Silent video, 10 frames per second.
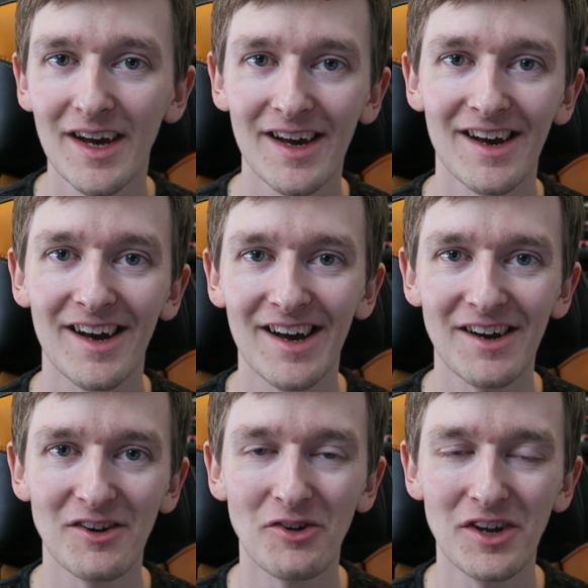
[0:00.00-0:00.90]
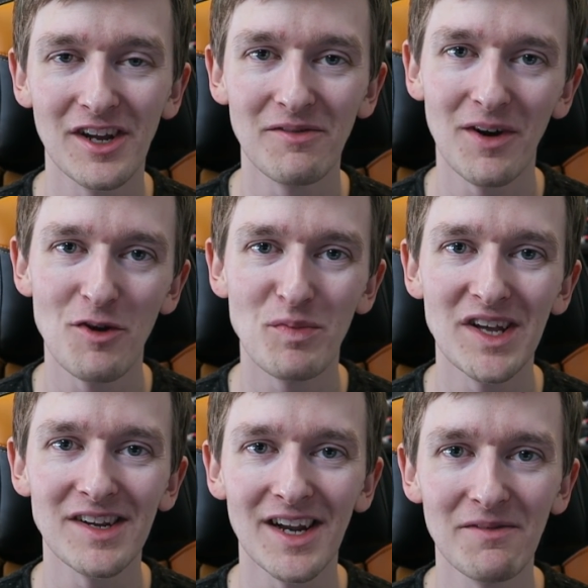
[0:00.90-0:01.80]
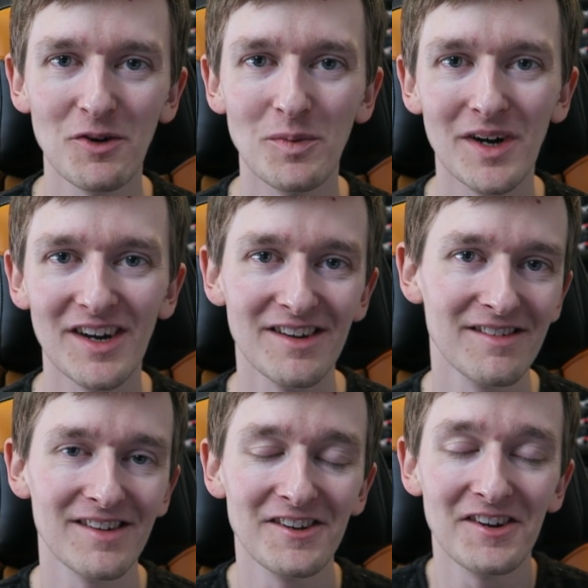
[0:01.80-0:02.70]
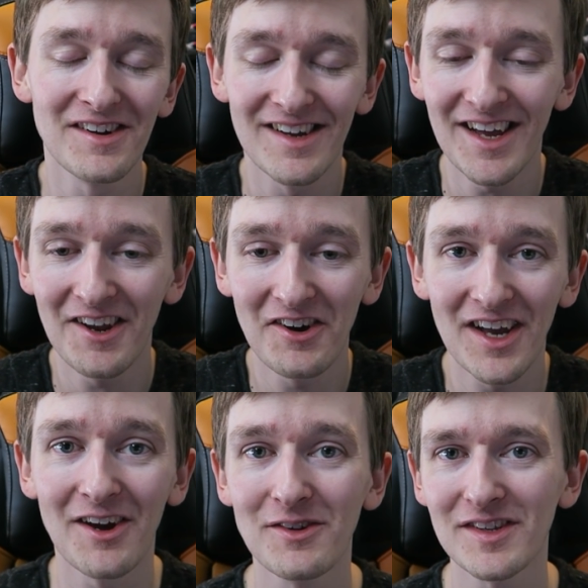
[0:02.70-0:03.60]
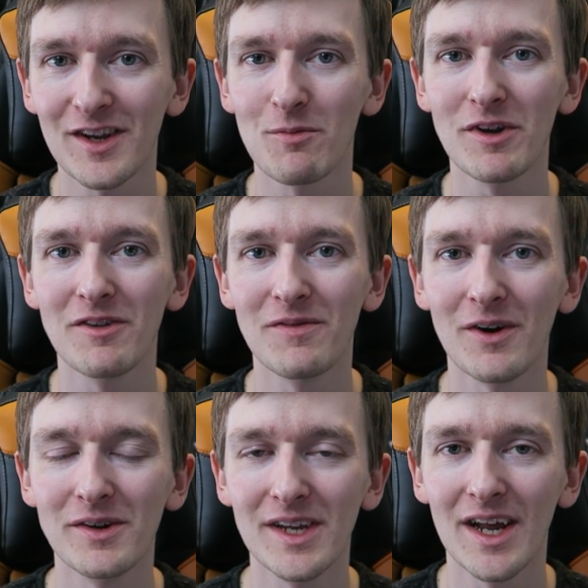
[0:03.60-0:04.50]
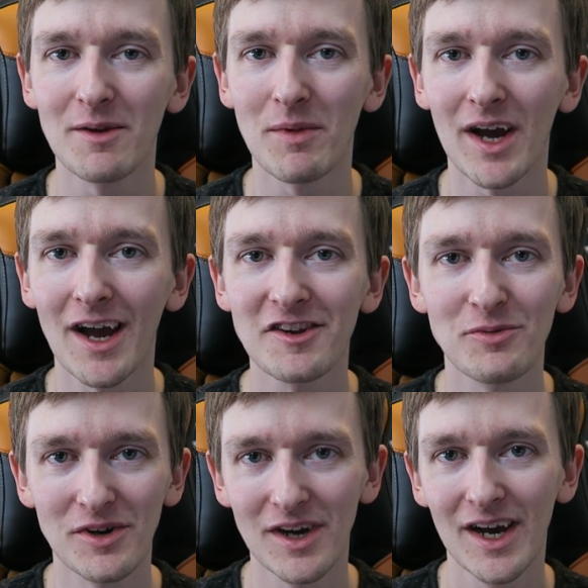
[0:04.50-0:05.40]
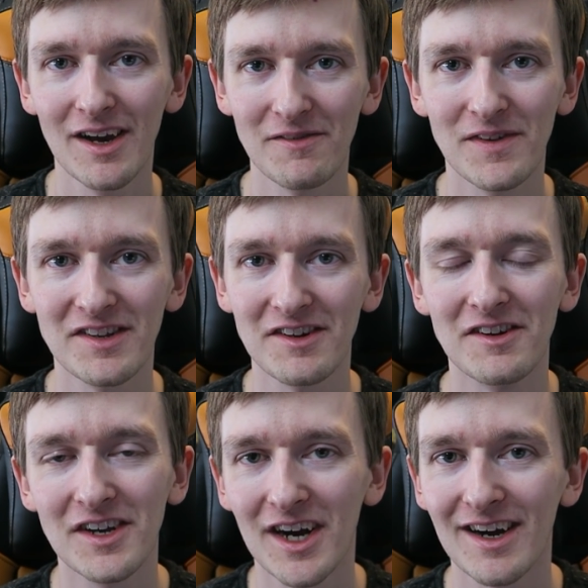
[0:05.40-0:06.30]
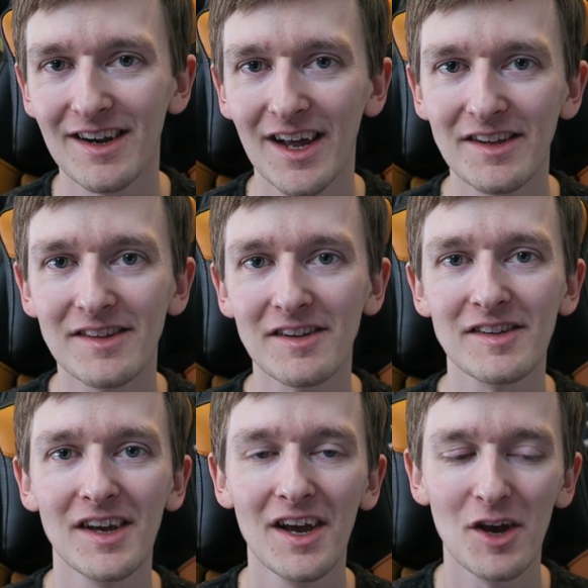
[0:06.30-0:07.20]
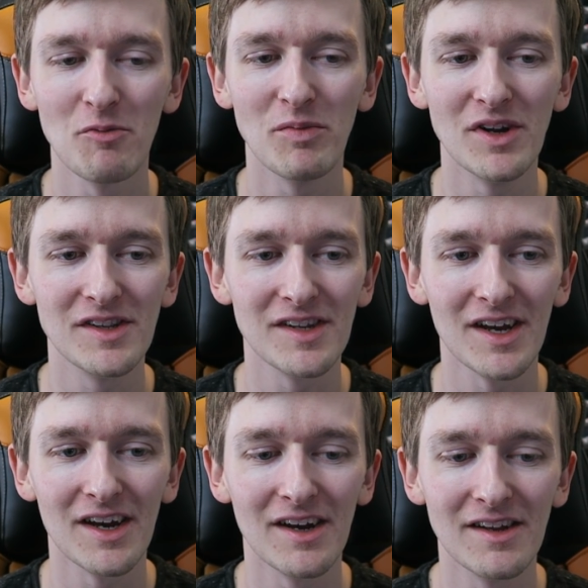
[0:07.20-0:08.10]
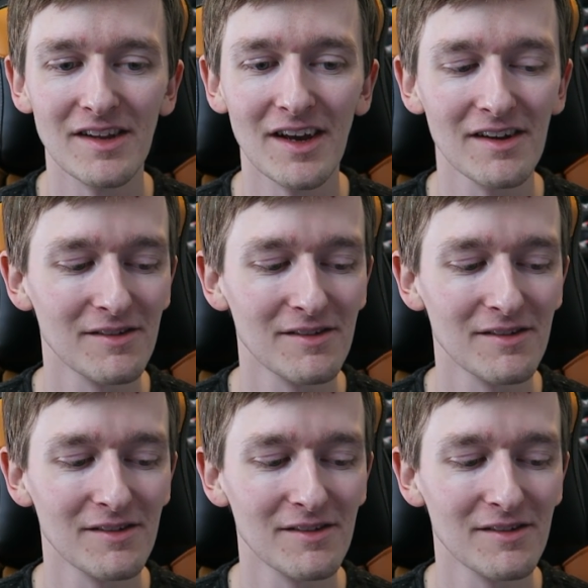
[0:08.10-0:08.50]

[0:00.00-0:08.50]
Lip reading: only at a very basic level, but it all counts, and I'm looking forward to getting my actual physical card license. But yeah,